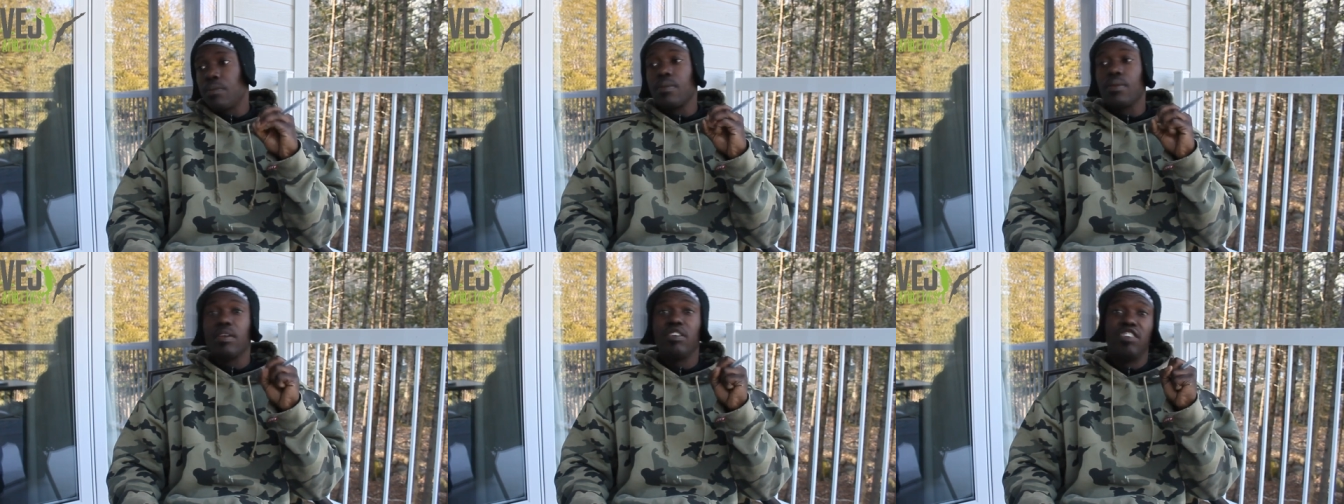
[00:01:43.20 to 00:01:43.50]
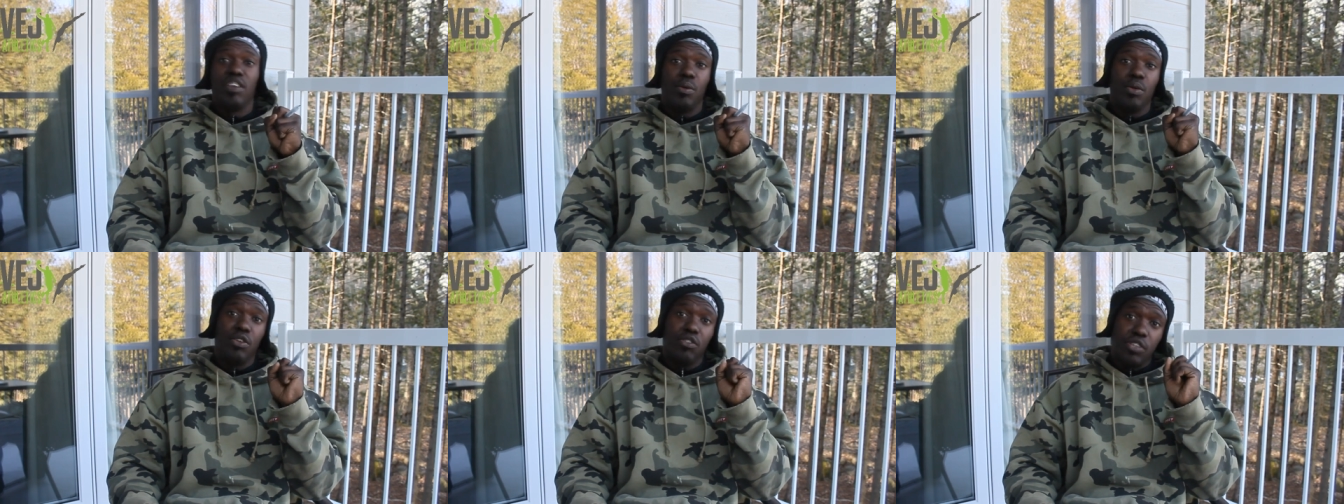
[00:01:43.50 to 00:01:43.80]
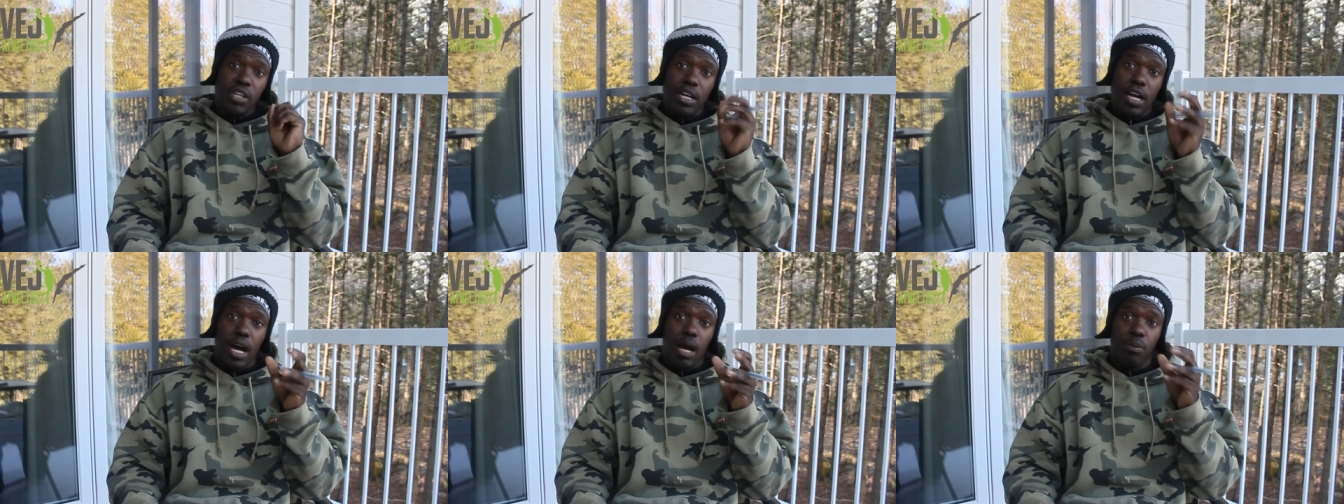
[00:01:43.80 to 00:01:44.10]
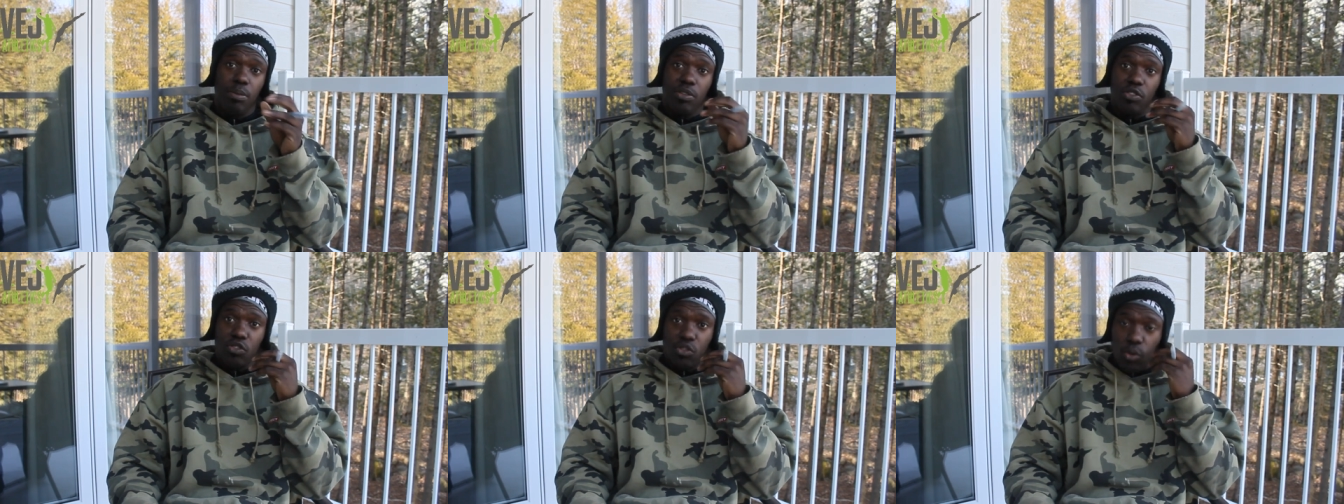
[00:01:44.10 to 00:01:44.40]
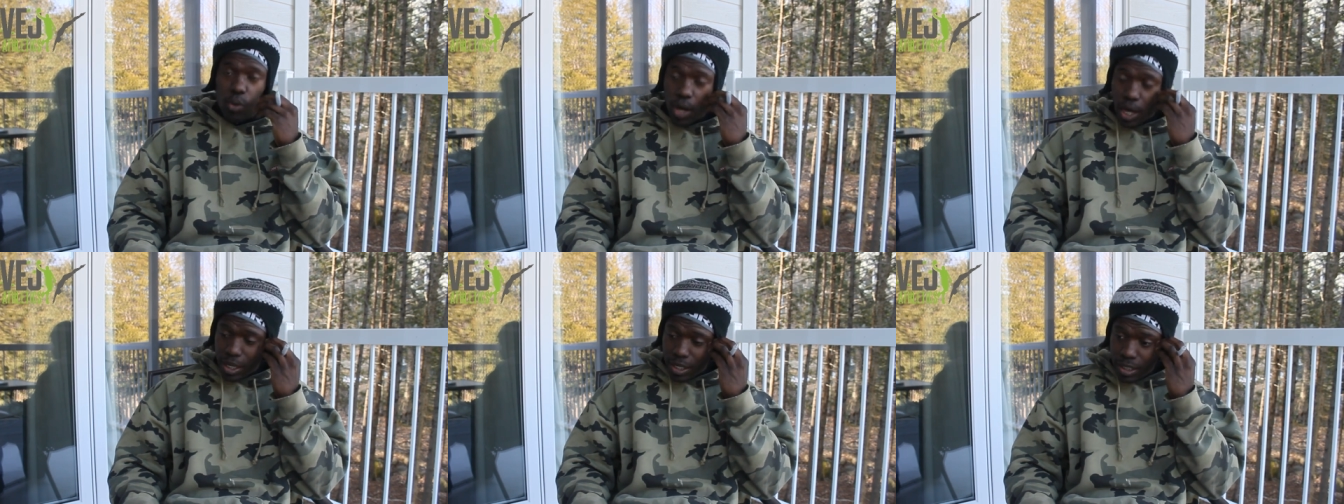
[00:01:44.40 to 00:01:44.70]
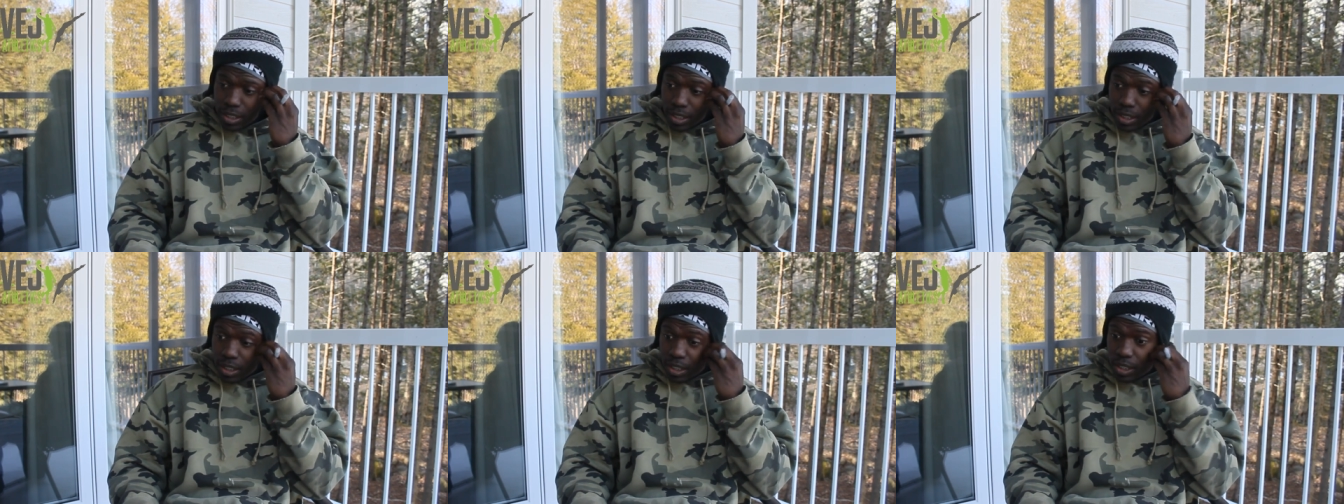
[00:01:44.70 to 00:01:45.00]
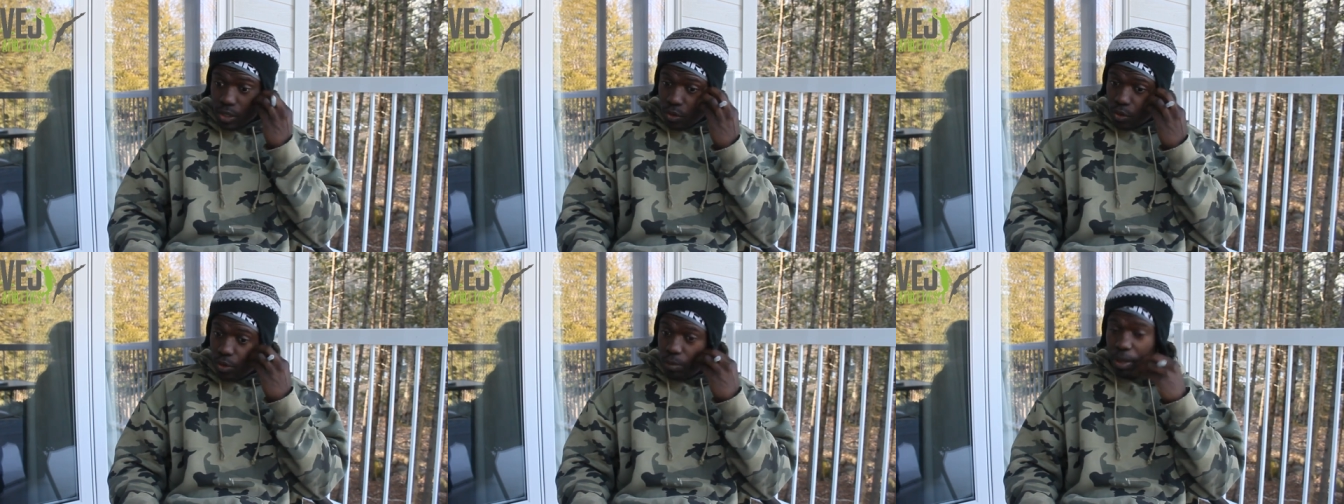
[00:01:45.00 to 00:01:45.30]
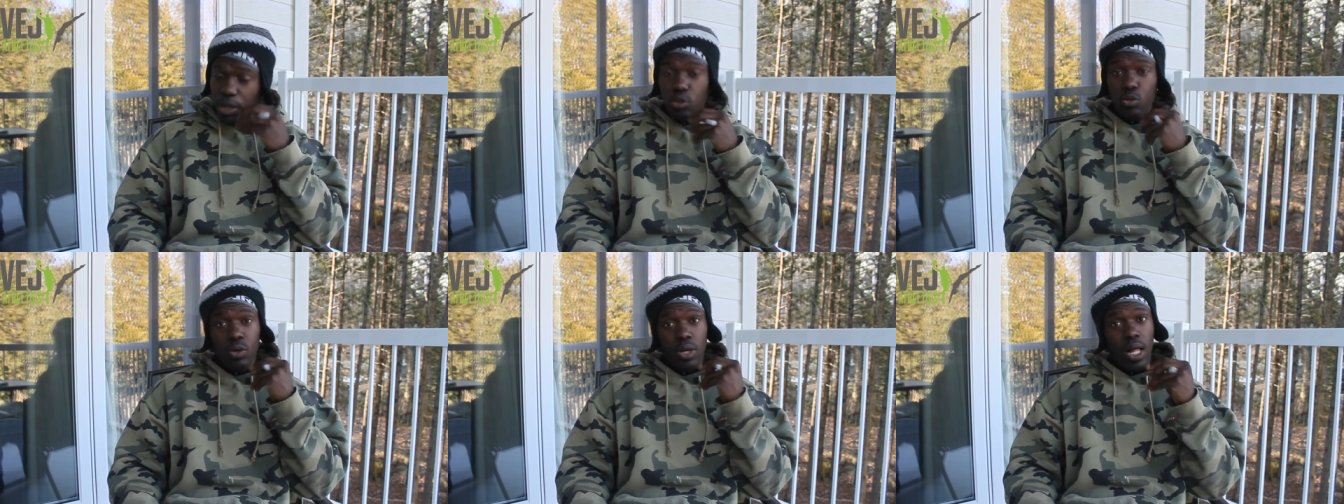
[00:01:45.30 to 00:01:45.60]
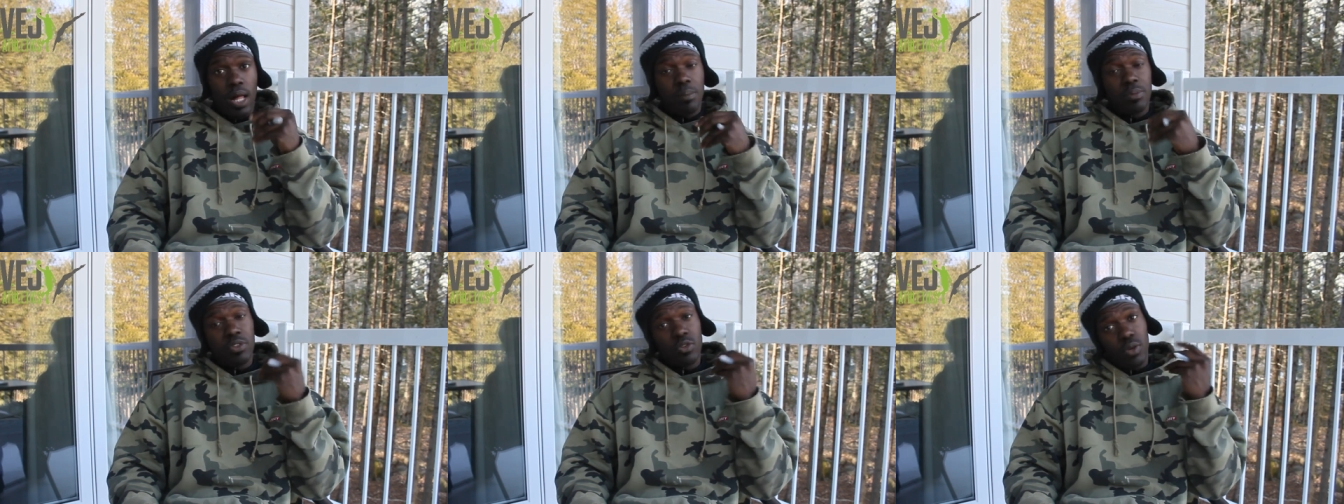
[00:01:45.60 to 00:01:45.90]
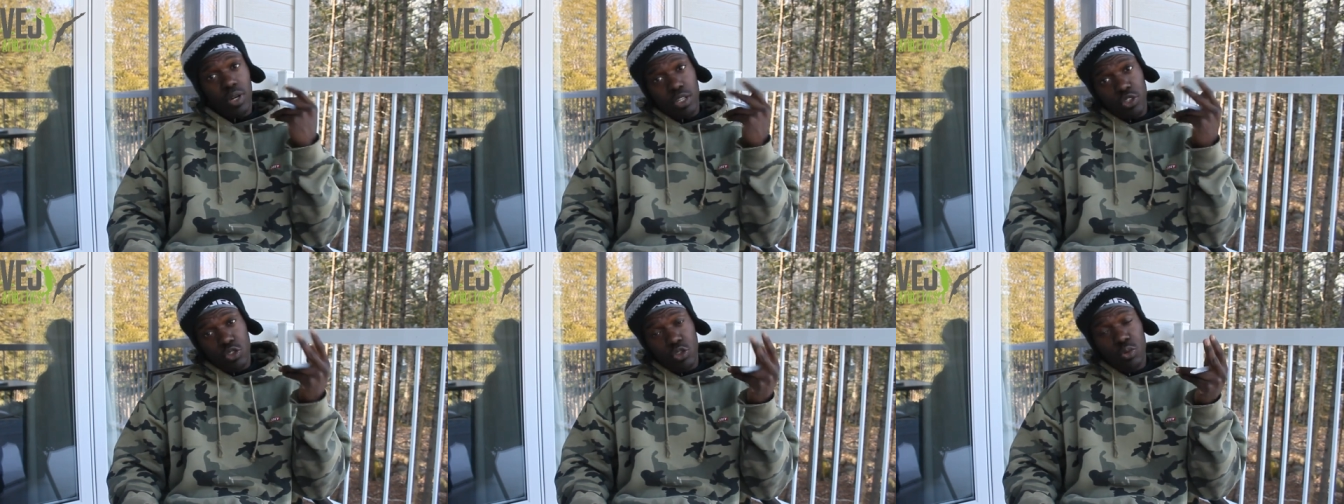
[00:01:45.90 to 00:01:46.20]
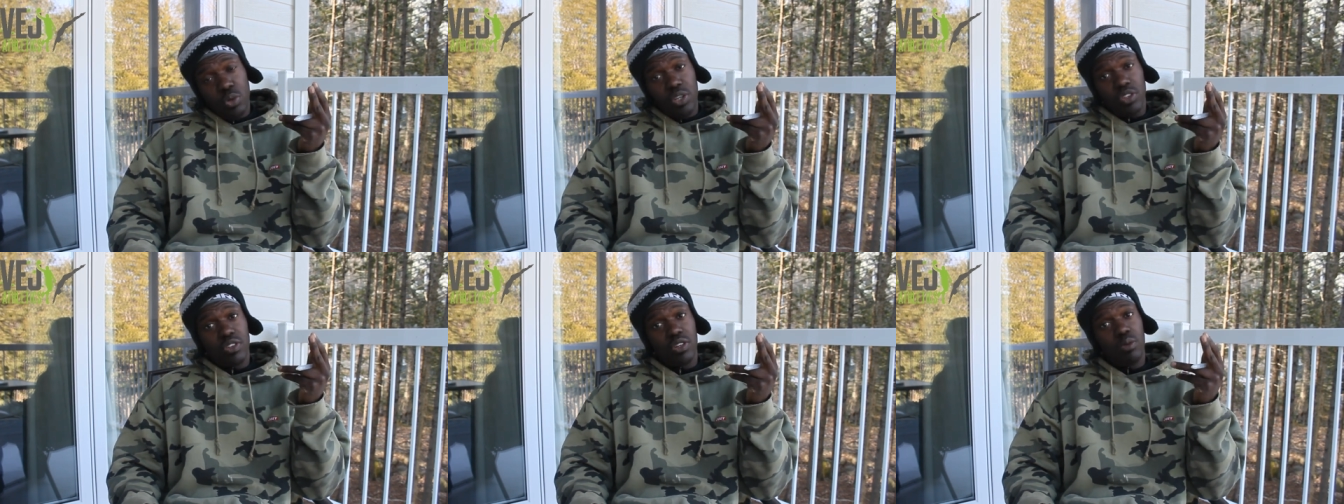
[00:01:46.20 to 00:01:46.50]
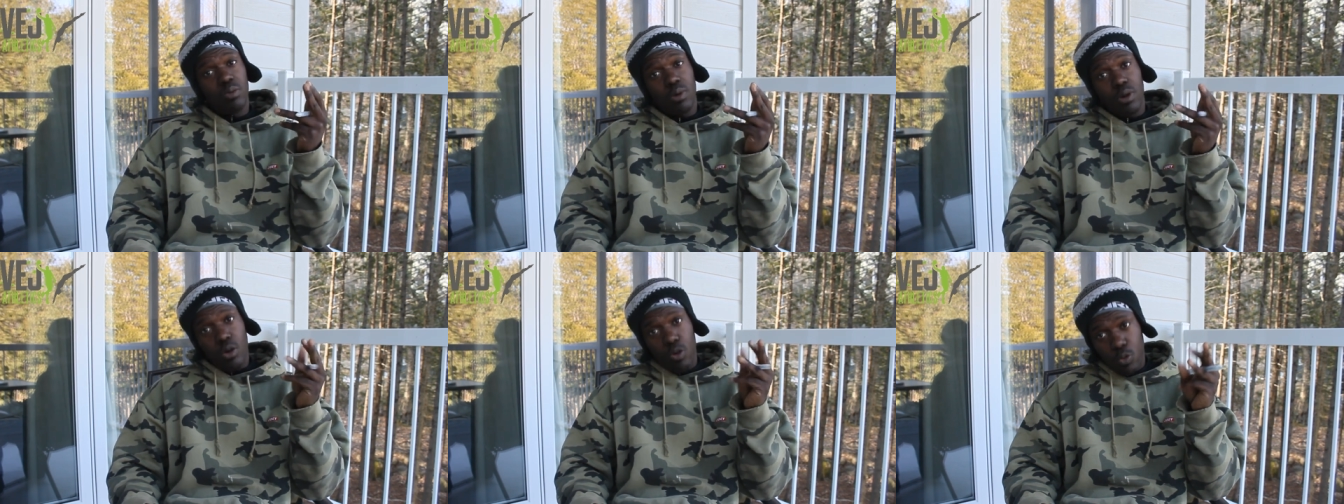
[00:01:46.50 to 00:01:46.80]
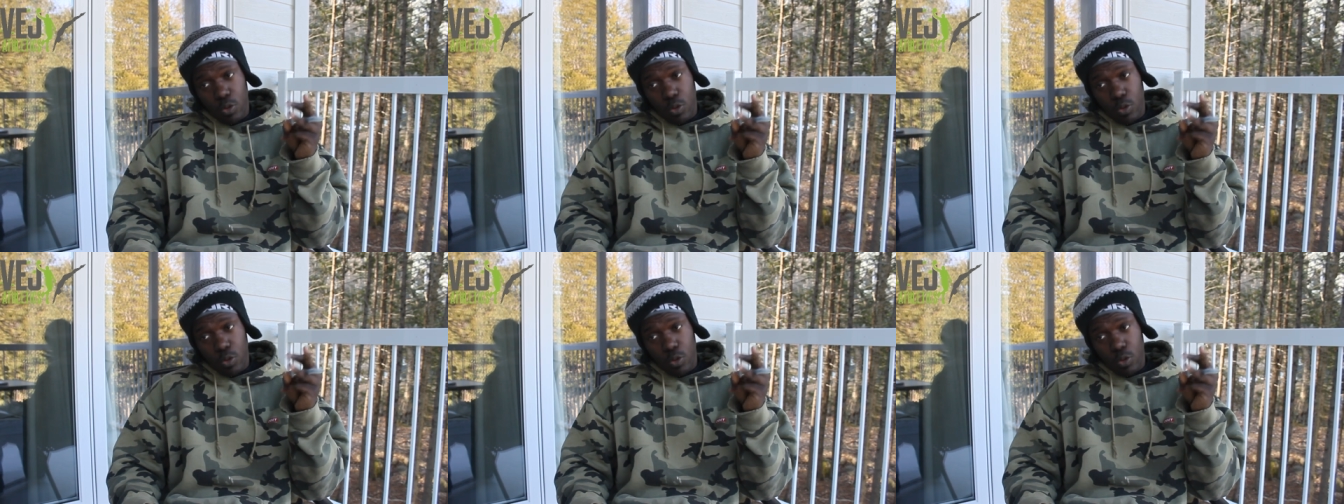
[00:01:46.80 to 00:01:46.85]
Say we use a goblet squat. We might do a goblet squat 2 weeks in a row.